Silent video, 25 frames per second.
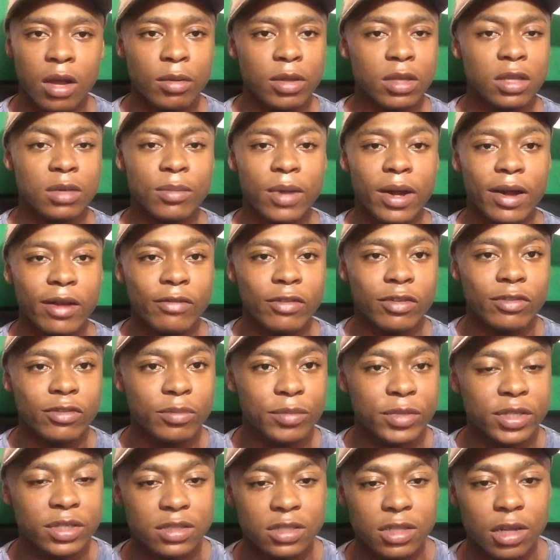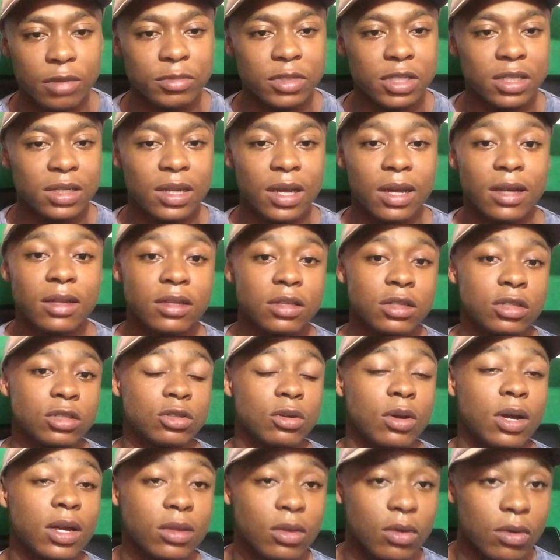He might have even been subbed in that.
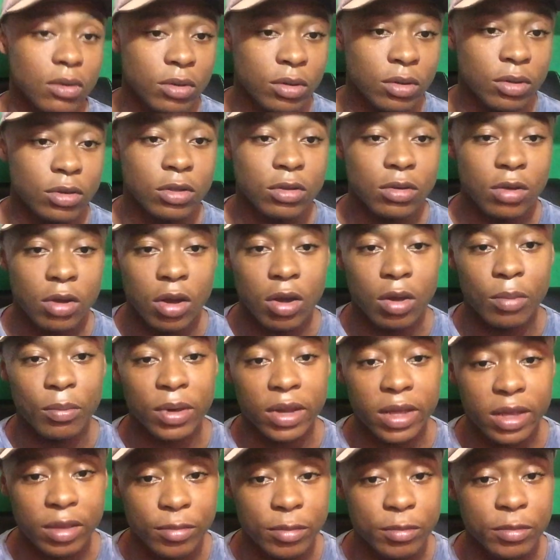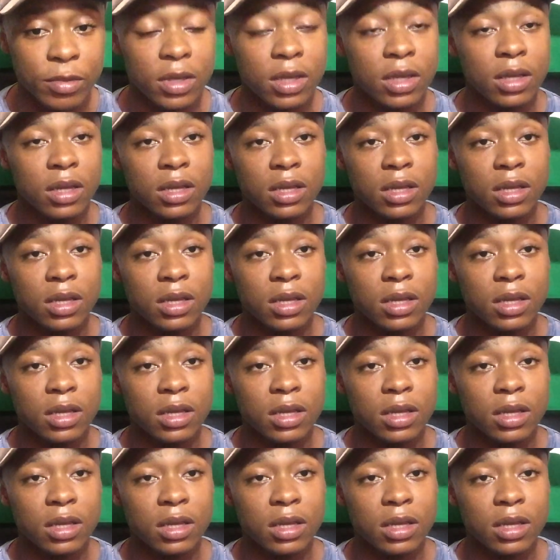So I don't know. You can't blame him.